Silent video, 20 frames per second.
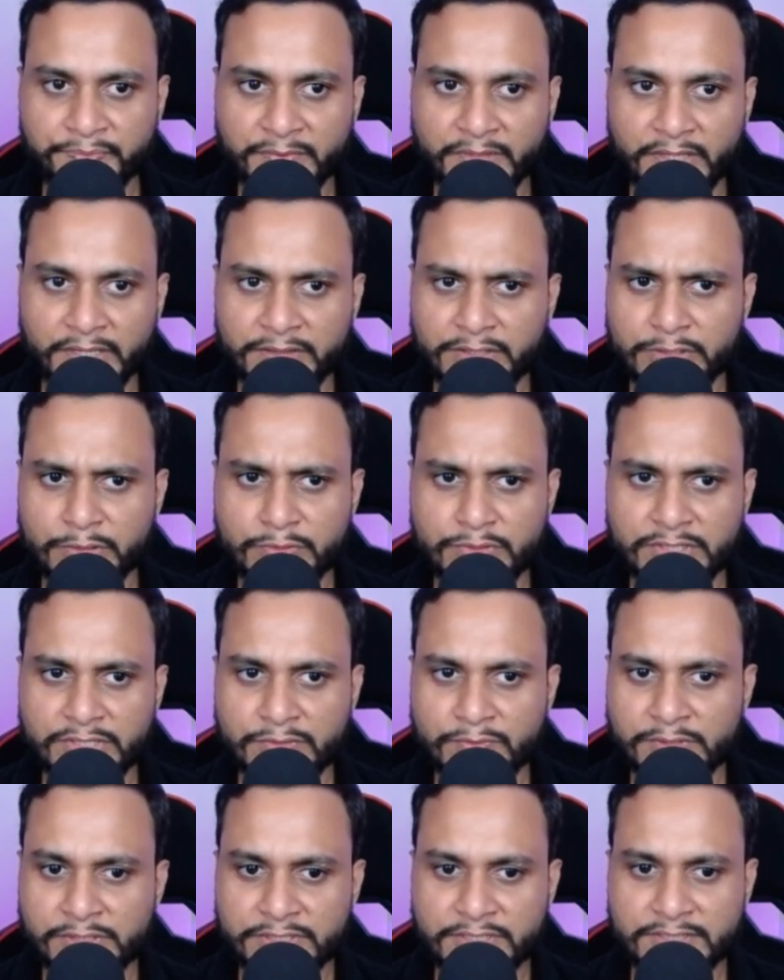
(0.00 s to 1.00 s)
And the
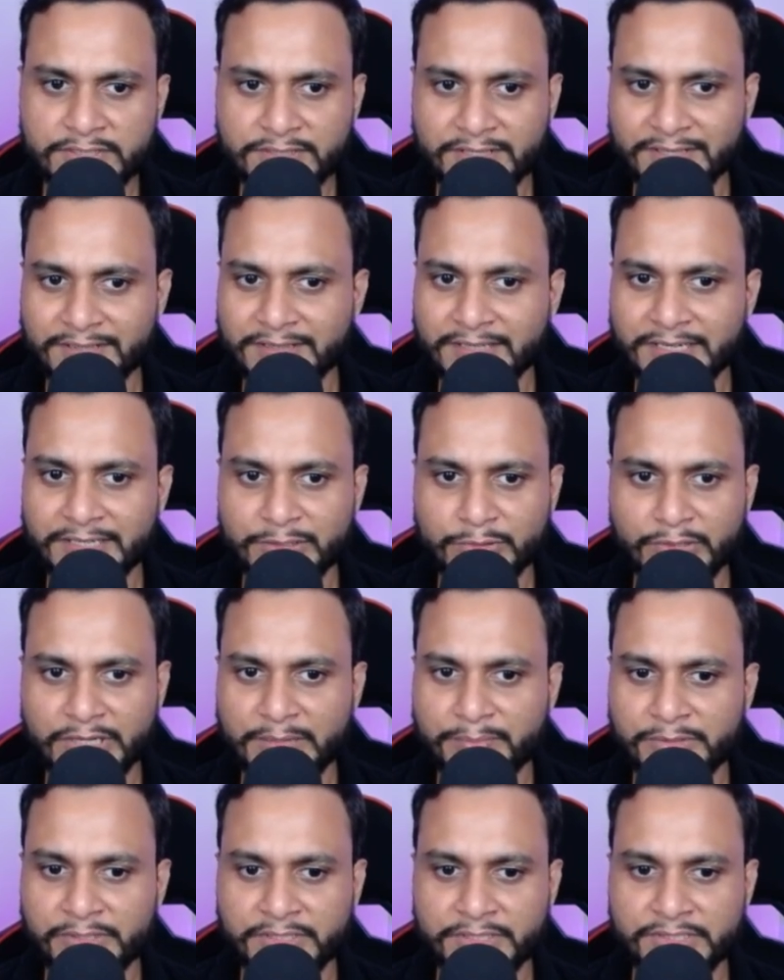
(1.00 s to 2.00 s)
users will just think that your
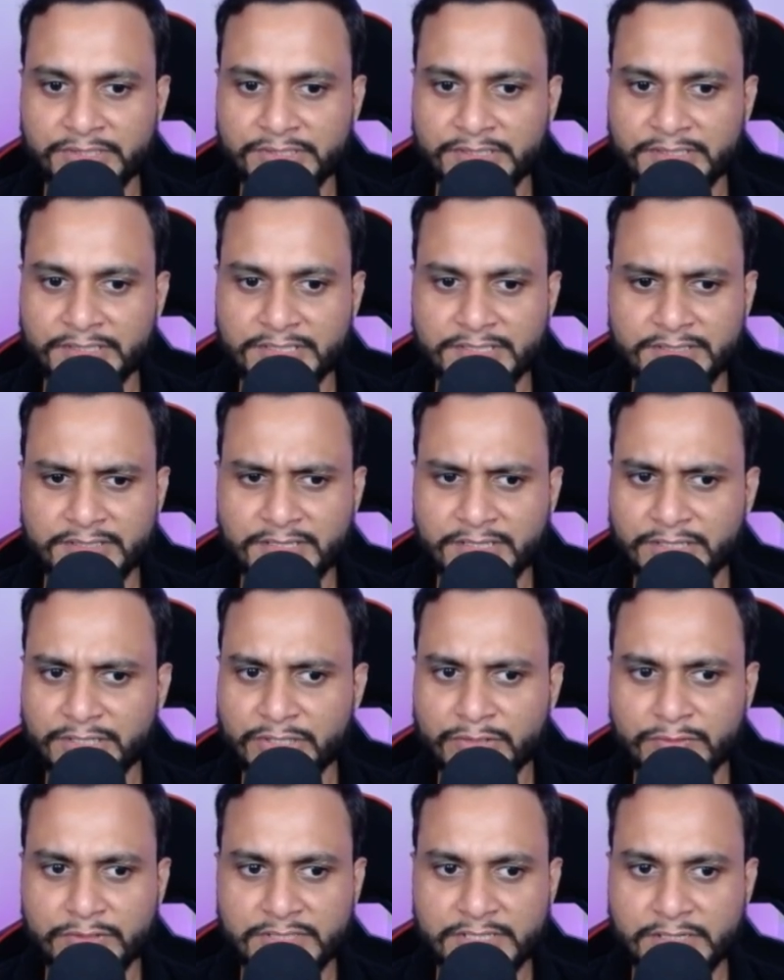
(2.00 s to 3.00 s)
application is
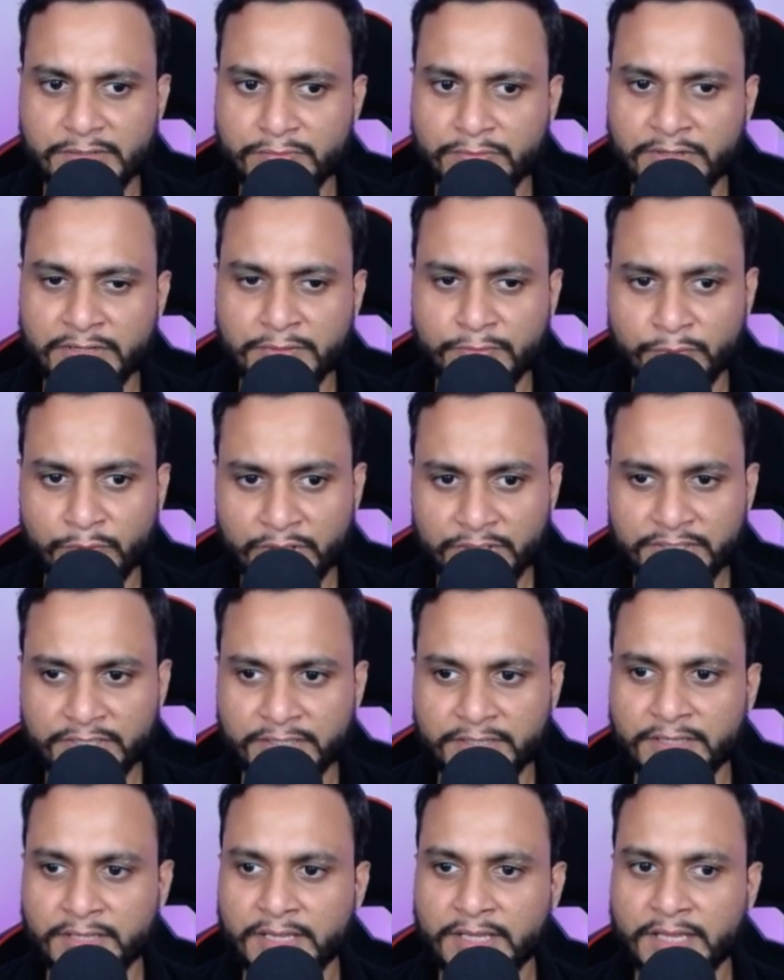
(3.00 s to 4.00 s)
continuously
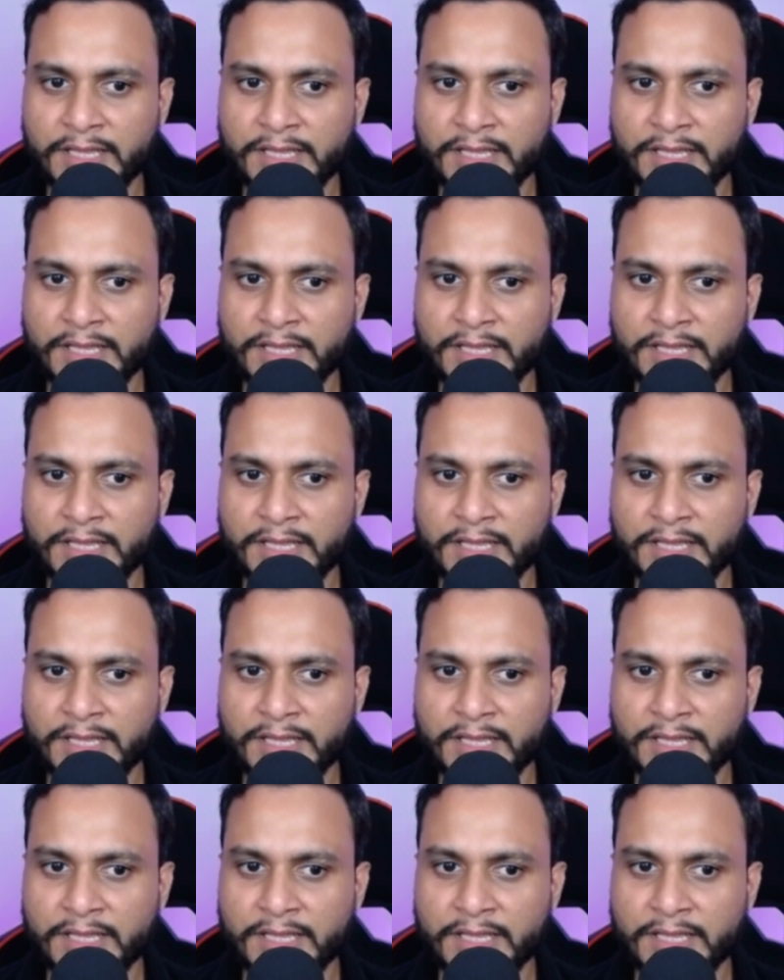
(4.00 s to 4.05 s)
working